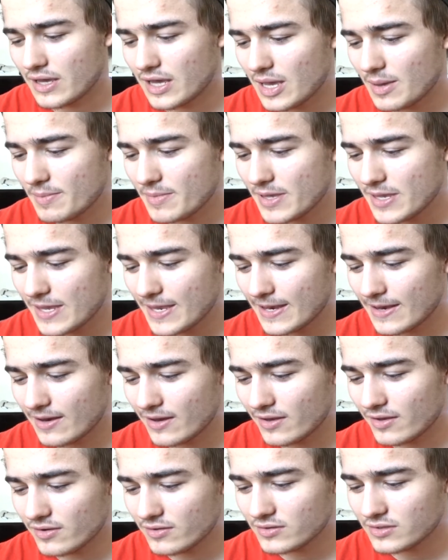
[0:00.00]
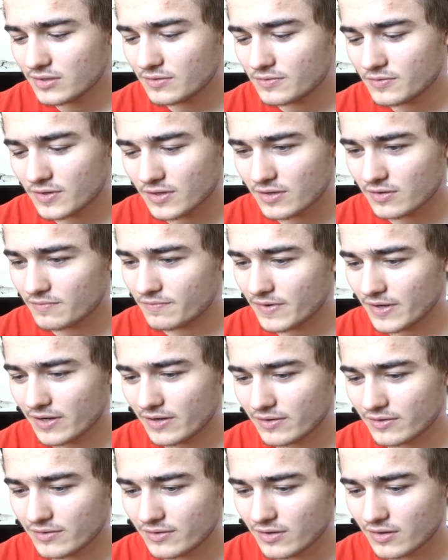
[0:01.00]
I mean, you're still sucking
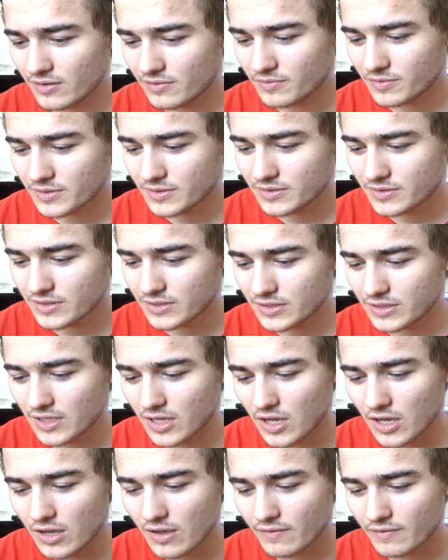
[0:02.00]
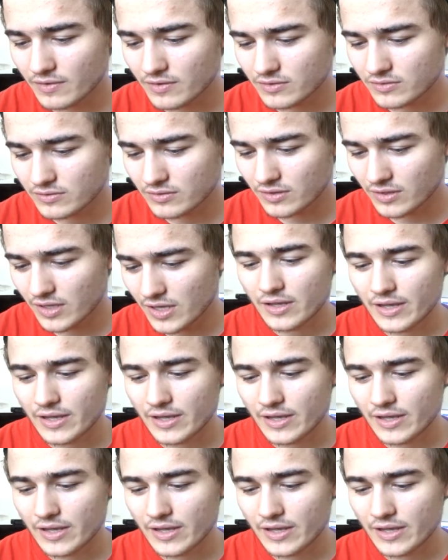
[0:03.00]
fire, dude, obviously. Obviously.